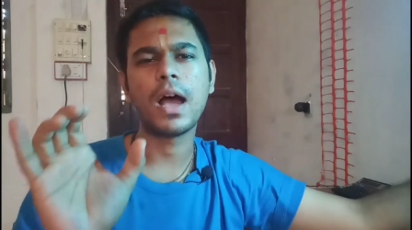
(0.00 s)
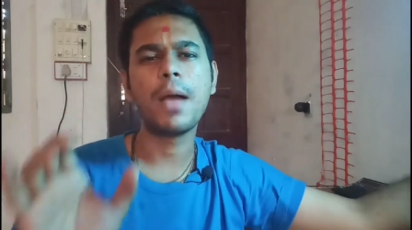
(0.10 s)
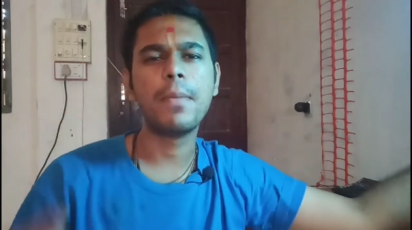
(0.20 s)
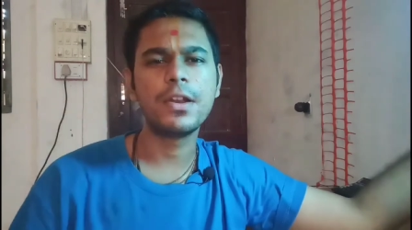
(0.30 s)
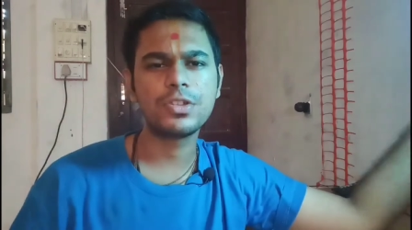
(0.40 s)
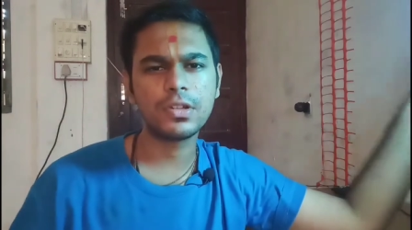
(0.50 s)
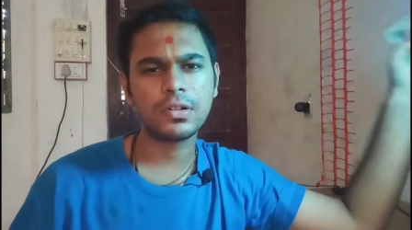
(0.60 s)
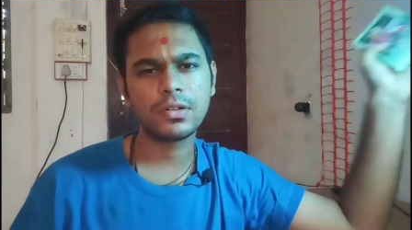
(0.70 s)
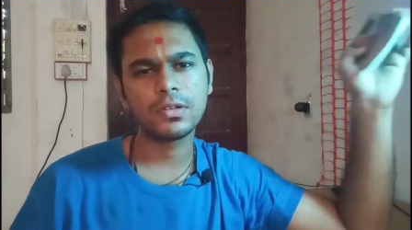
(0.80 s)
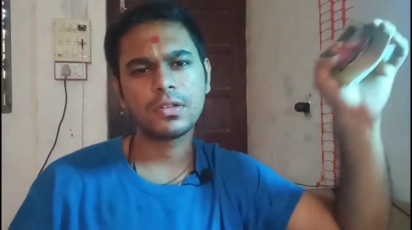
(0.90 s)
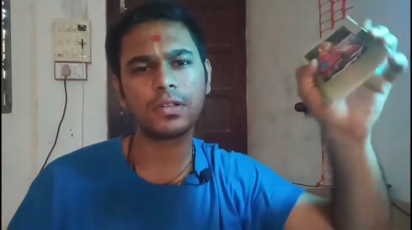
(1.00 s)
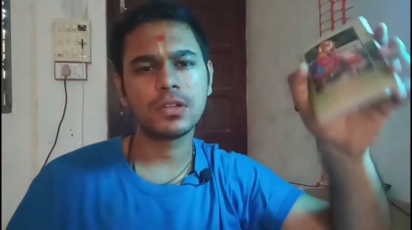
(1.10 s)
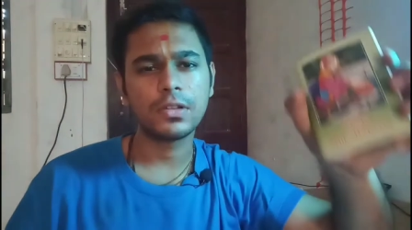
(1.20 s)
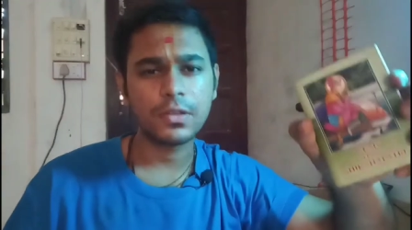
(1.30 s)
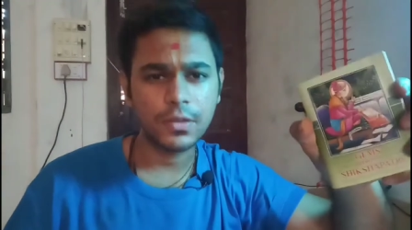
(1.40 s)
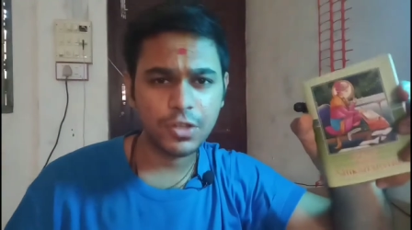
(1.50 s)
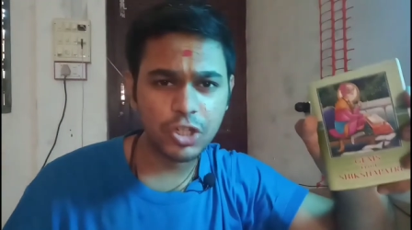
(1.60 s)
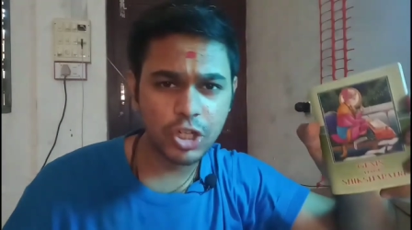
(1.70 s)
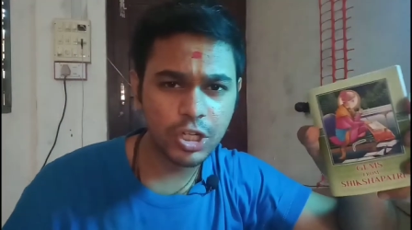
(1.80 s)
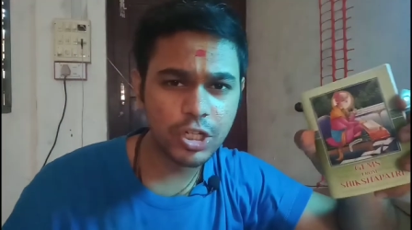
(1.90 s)
I mentioned the
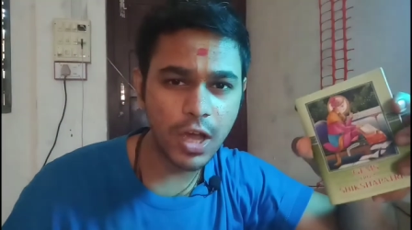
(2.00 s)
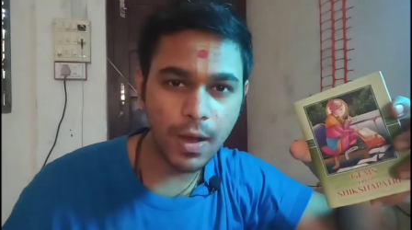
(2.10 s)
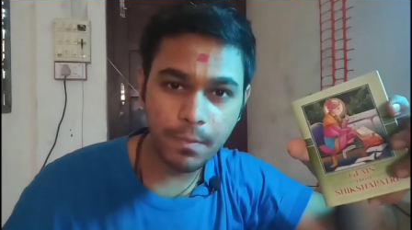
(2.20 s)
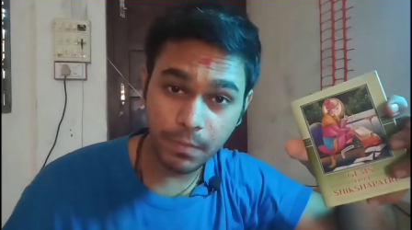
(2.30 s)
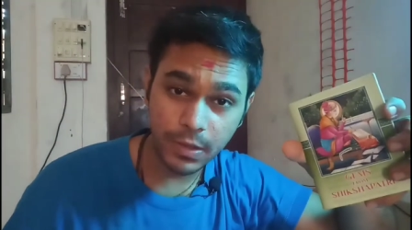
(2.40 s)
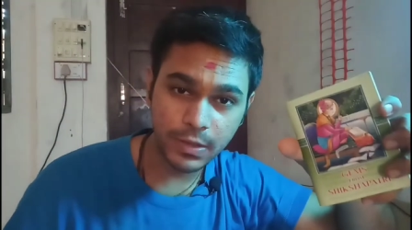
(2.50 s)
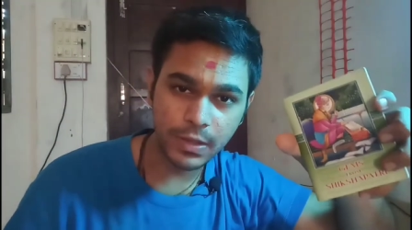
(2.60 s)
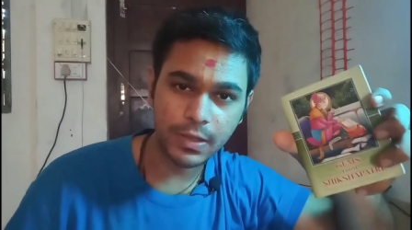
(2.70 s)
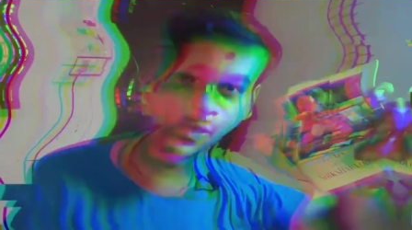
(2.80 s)
Shikshapatri.